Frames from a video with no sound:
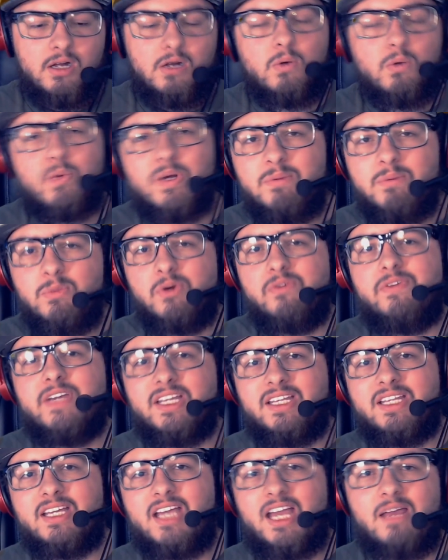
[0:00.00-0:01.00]
When moving
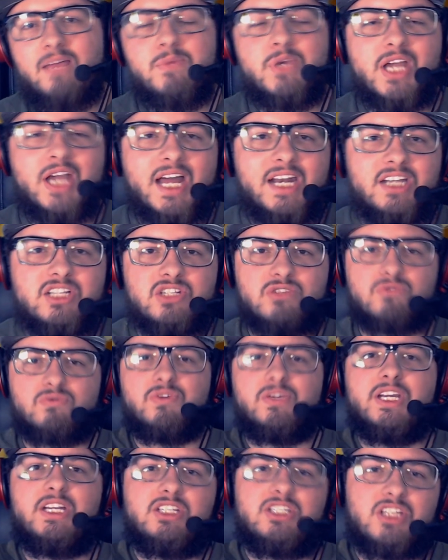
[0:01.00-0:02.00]
in the game, you kind of just
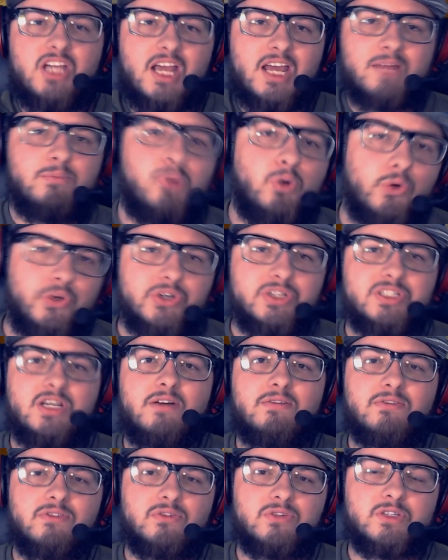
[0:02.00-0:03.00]
reach and pull
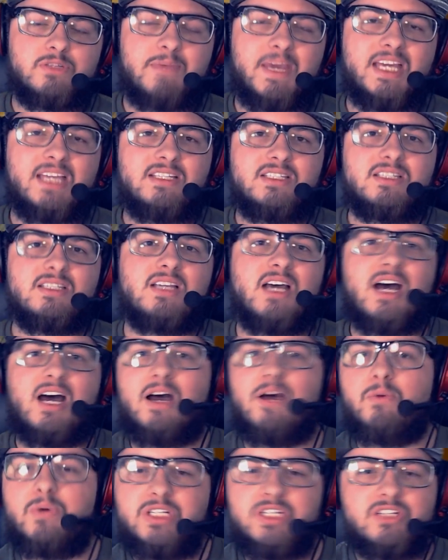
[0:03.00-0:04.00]
yourself through space,
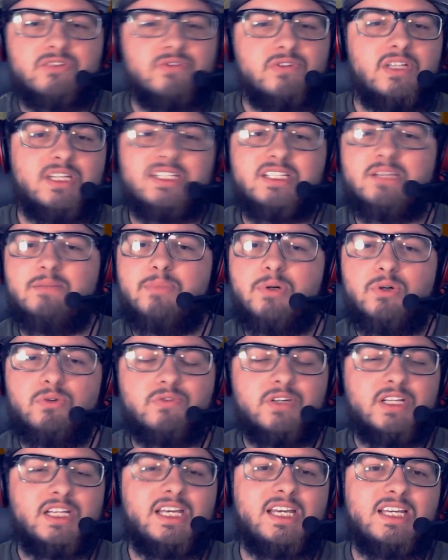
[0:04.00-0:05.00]
which is really simple,
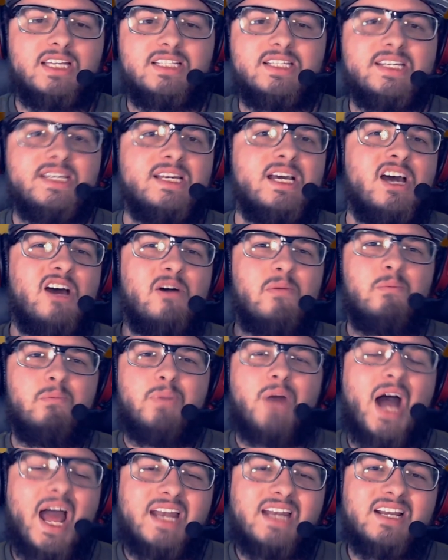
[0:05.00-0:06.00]
really easy,
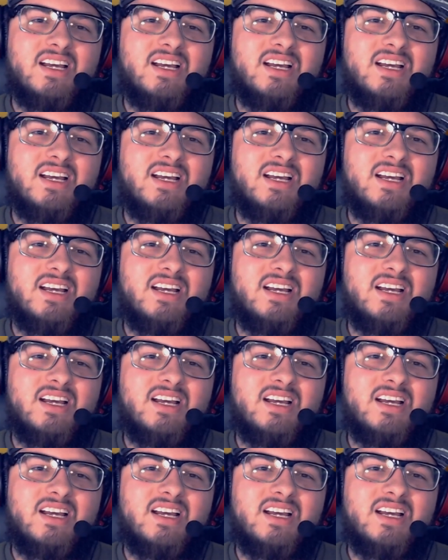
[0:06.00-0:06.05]
but